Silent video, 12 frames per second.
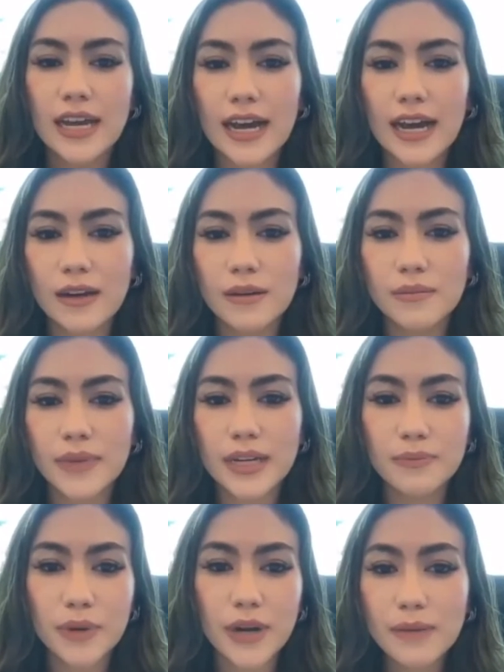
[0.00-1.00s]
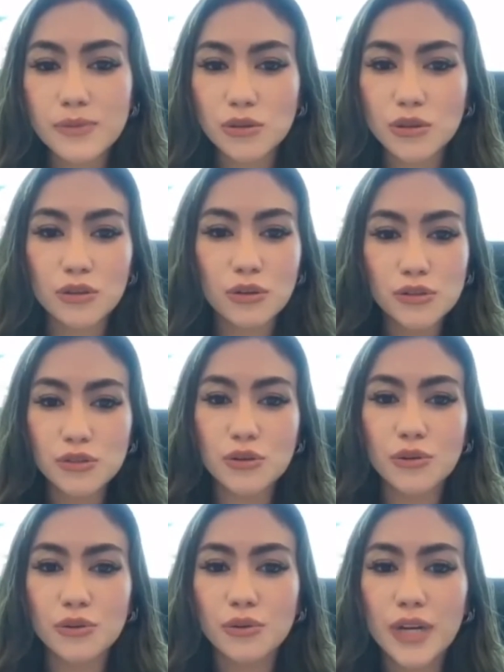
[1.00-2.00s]
But perhaps you could
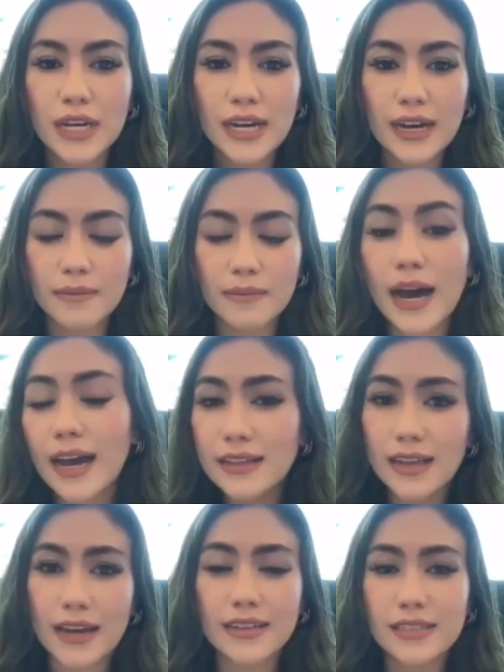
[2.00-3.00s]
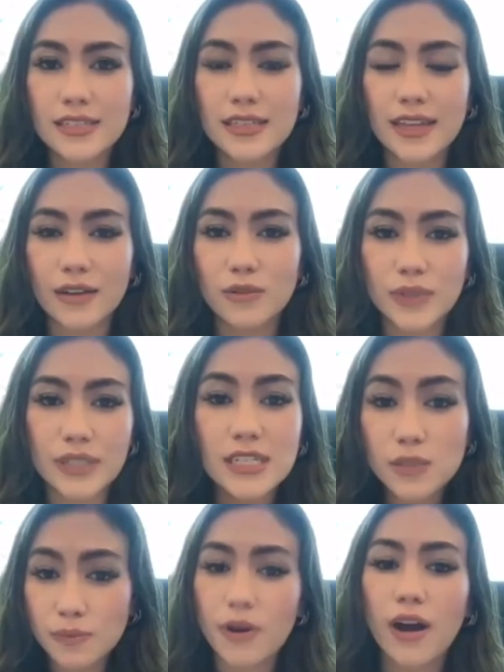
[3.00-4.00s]
also highlight that with
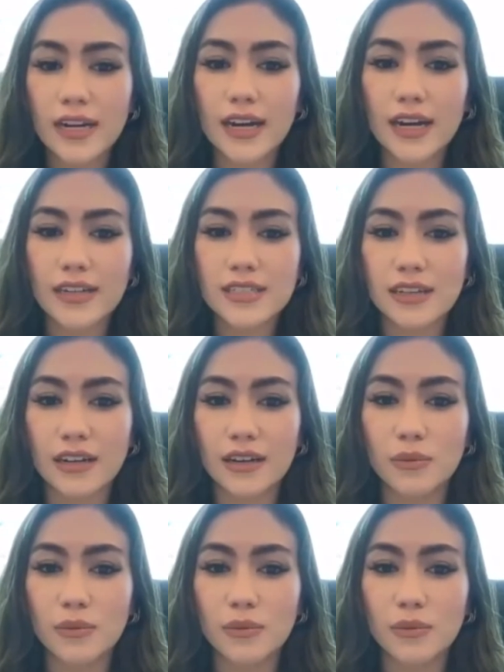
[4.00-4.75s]
this product,